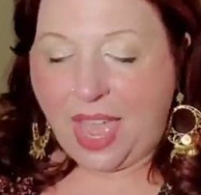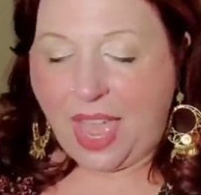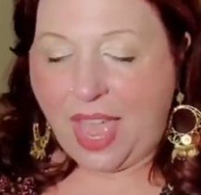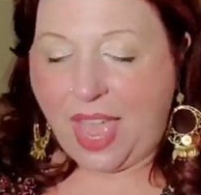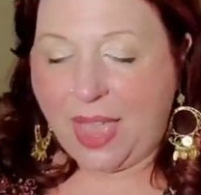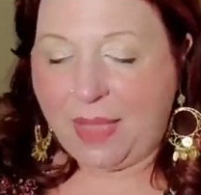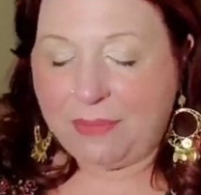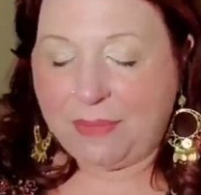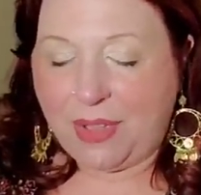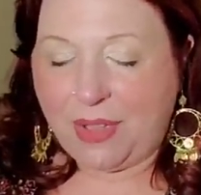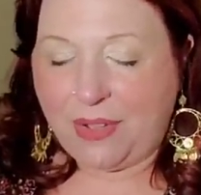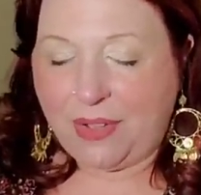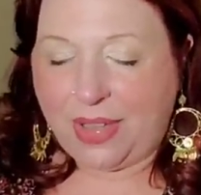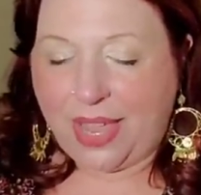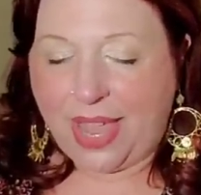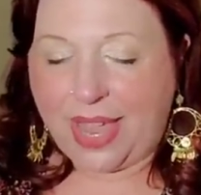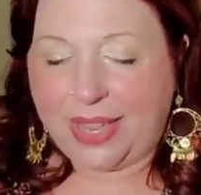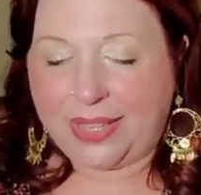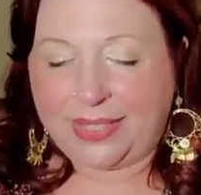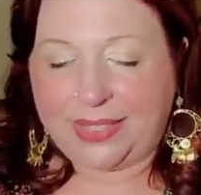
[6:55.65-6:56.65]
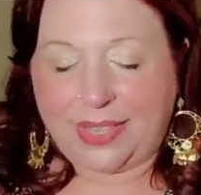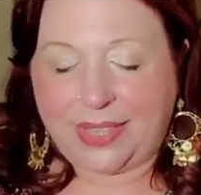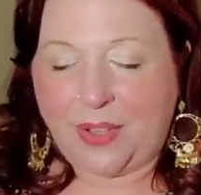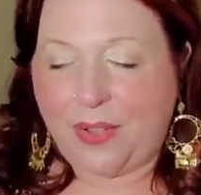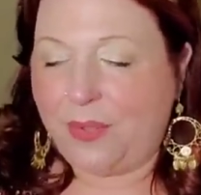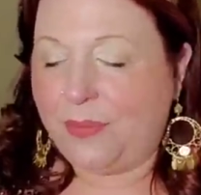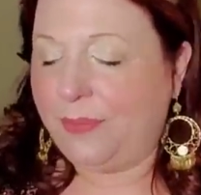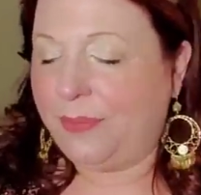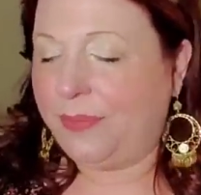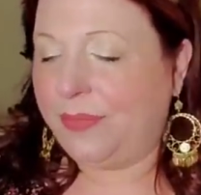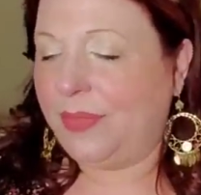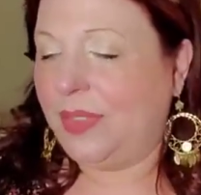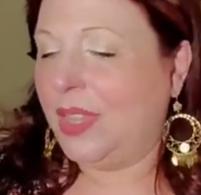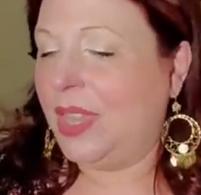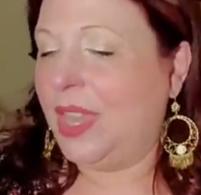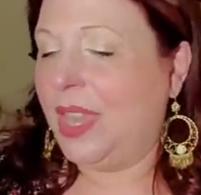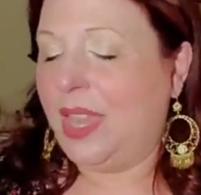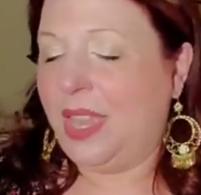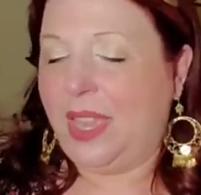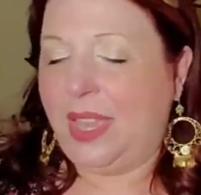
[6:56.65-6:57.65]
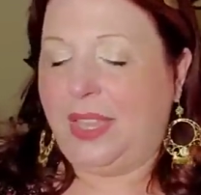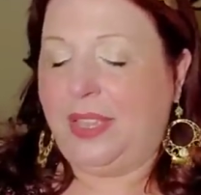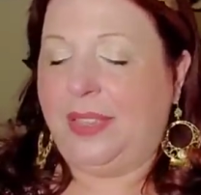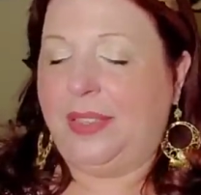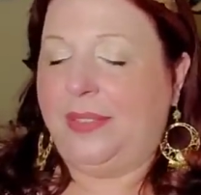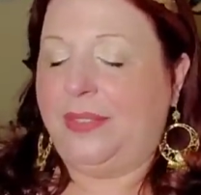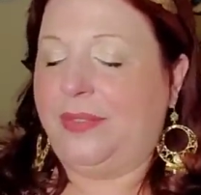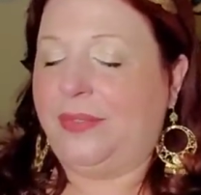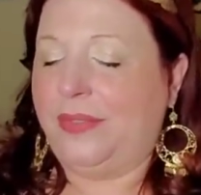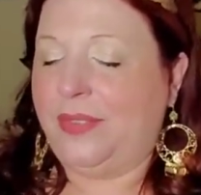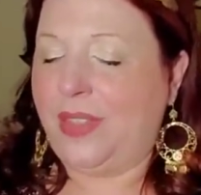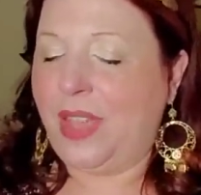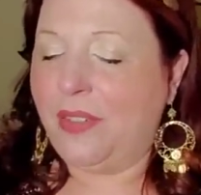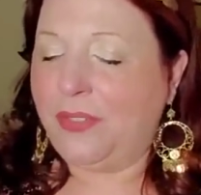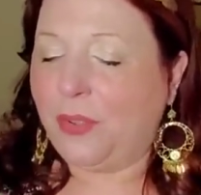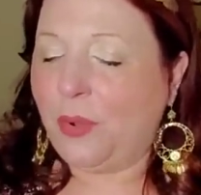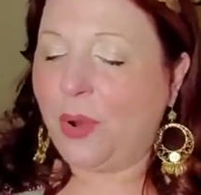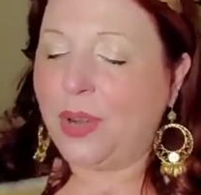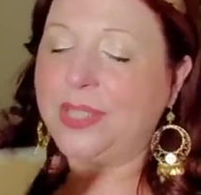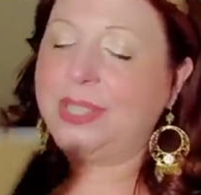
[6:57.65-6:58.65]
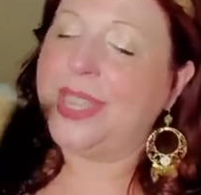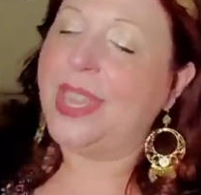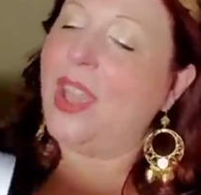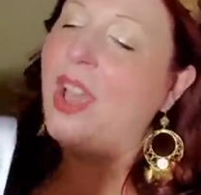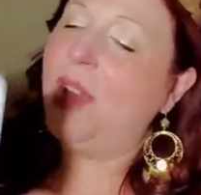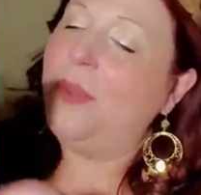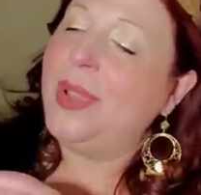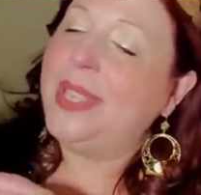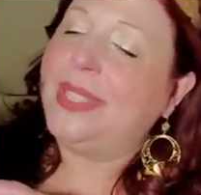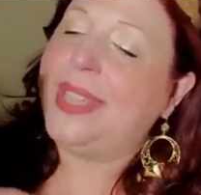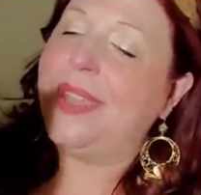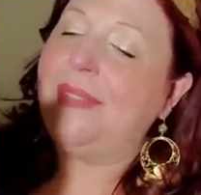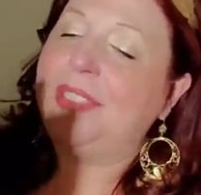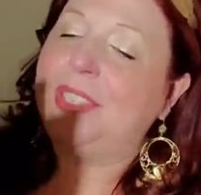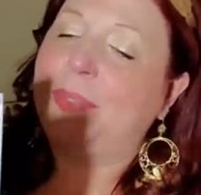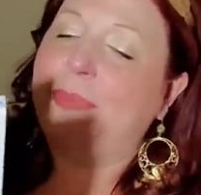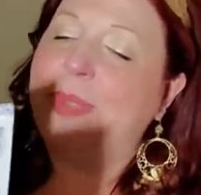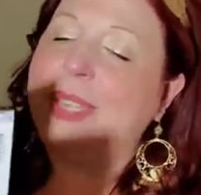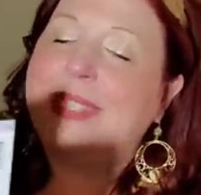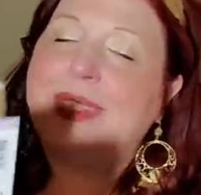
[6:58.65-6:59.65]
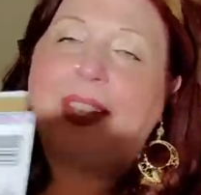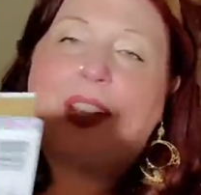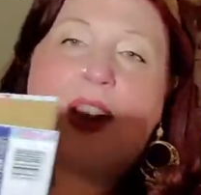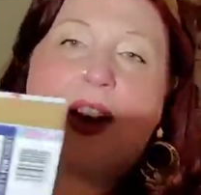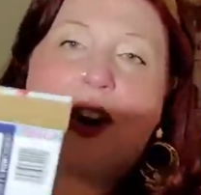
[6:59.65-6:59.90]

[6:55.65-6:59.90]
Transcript: Um, okay, so of course, they always have this piece of